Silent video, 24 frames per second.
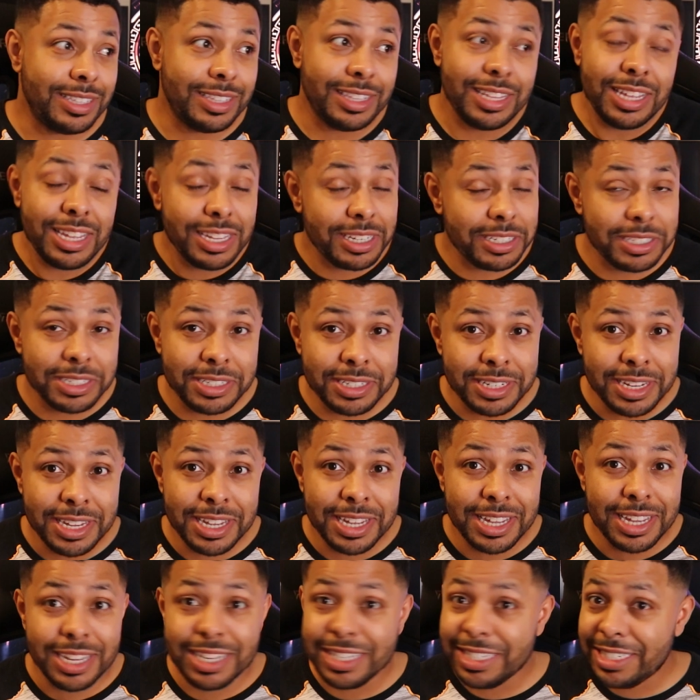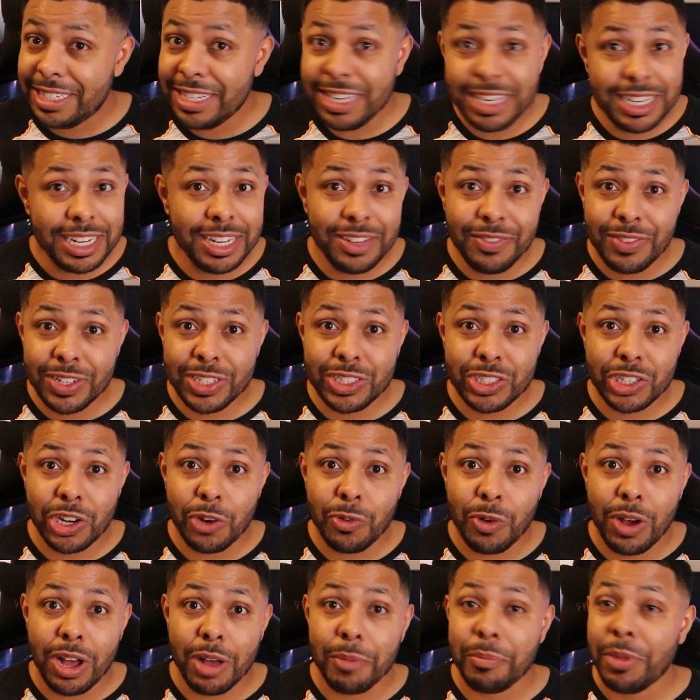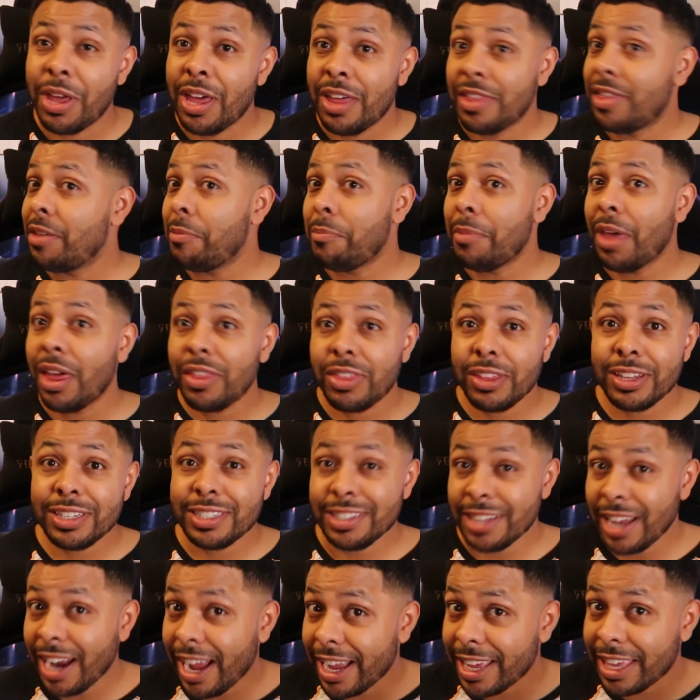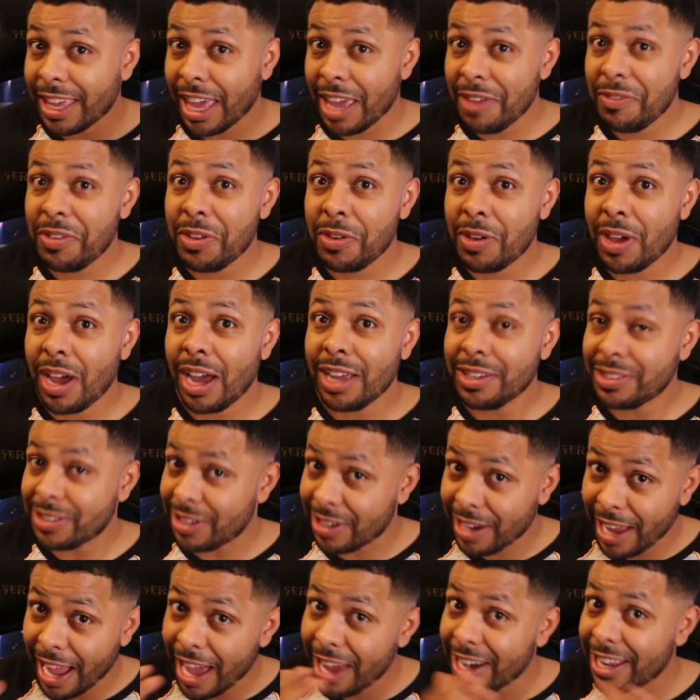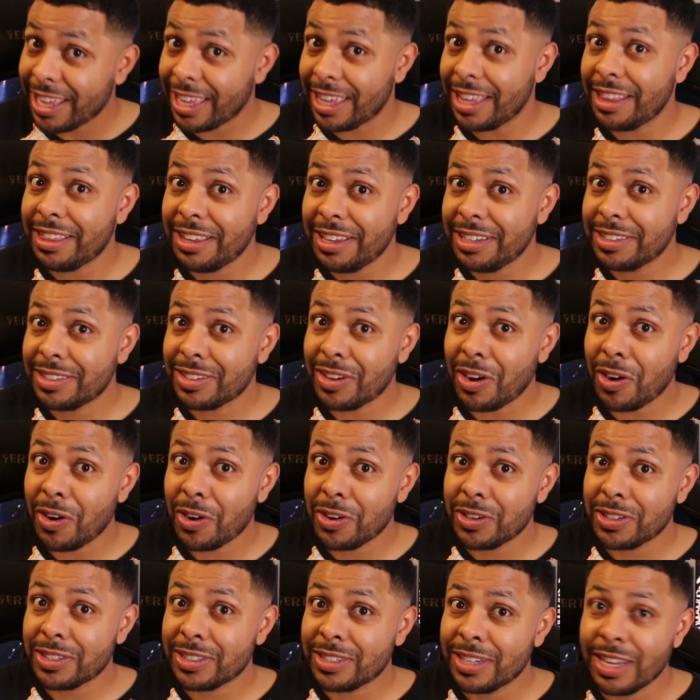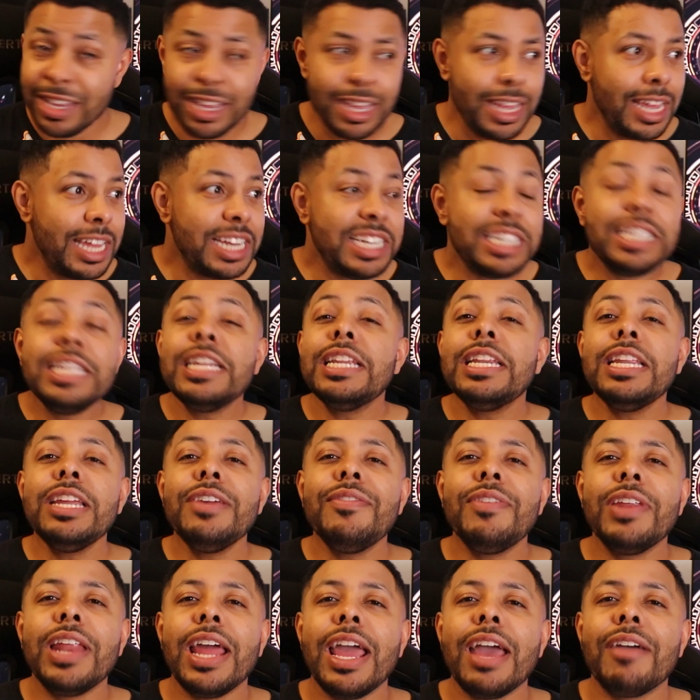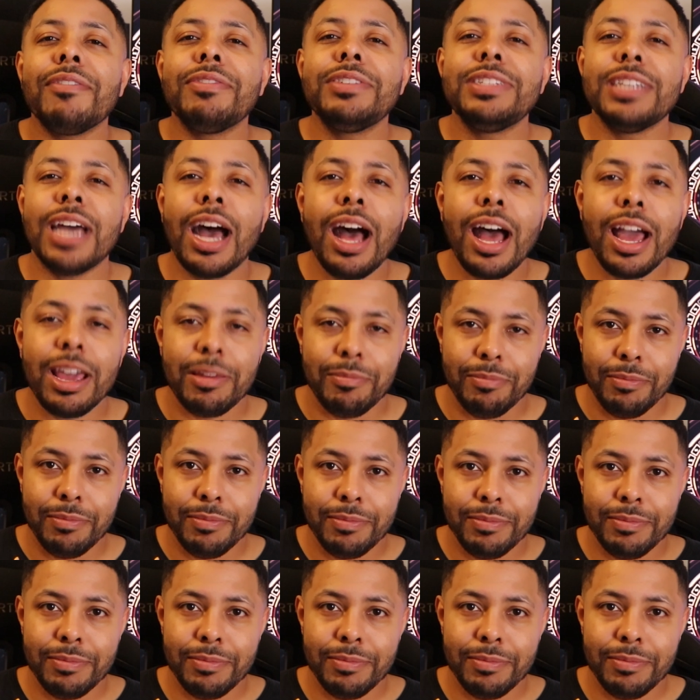This didn't even show up. The methods that I gave you guys on how to get these cards didn't even have time.